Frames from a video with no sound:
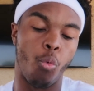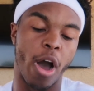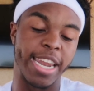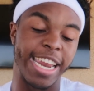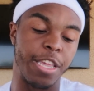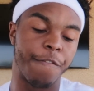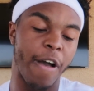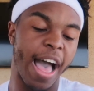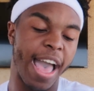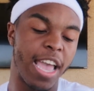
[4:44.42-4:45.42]

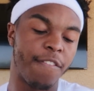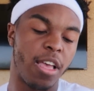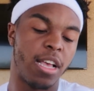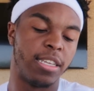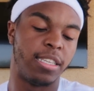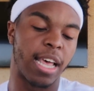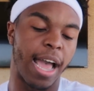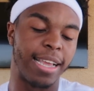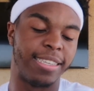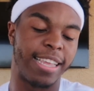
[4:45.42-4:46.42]
185,
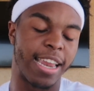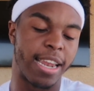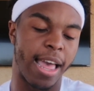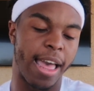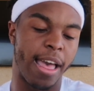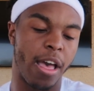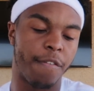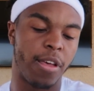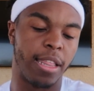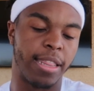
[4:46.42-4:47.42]
size
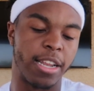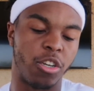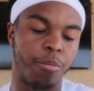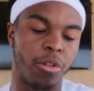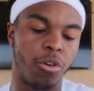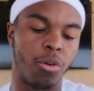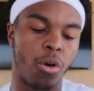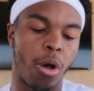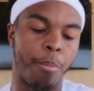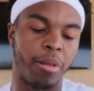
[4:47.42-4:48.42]
10.5, legend
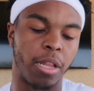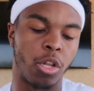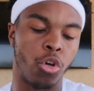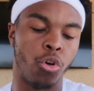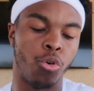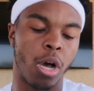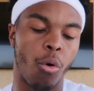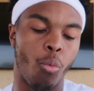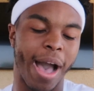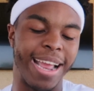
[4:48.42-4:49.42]
blue,
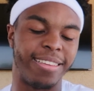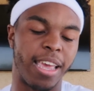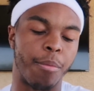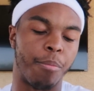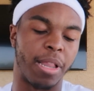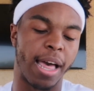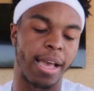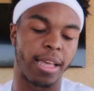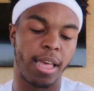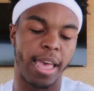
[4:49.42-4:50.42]
white, and
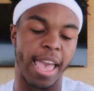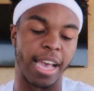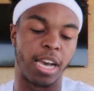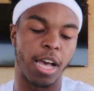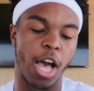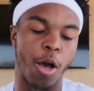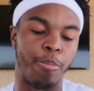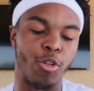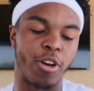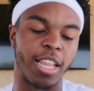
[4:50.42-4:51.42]
black, and
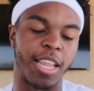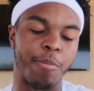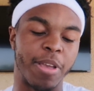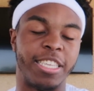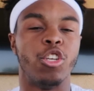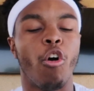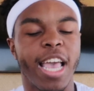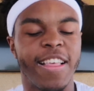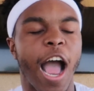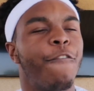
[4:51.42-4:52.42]
blue Columbia. See, oh
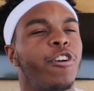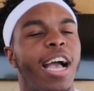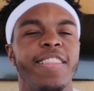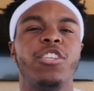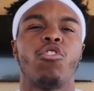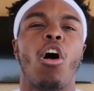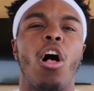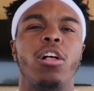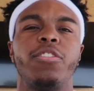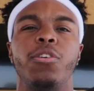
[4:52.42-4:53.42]
yeah, I forgot, these are
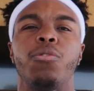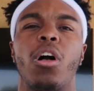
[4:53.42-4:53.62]
also